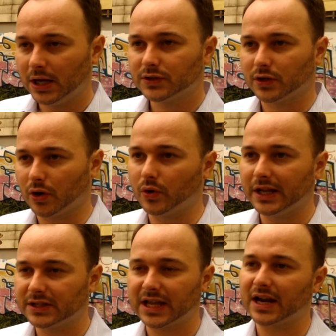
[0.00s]
So you don't
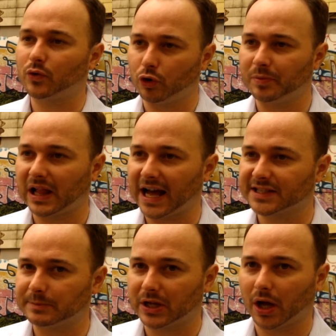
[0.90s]
need to get a group class,
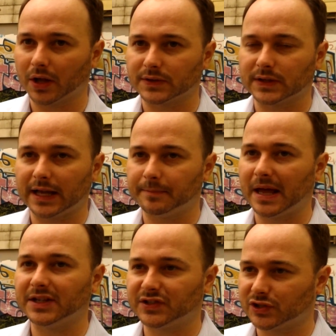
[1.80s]
because in
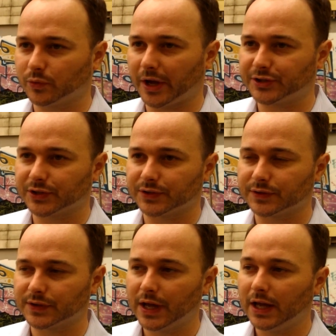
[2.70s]
many situations